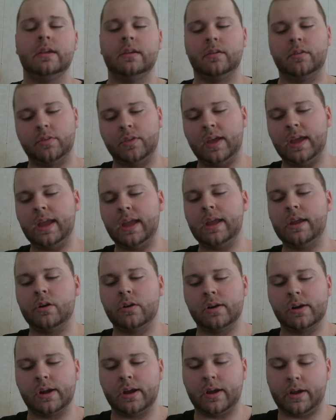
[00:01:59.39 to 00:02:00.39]
they
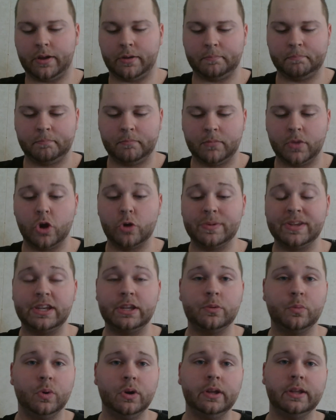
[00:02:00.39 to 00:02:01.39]
are
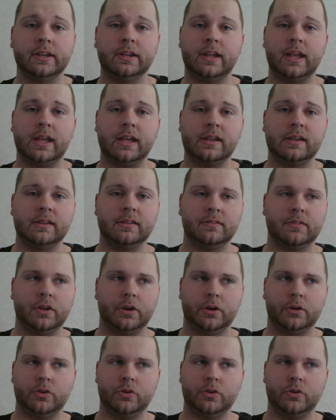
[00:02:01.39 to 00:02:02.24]
OBD1, and they're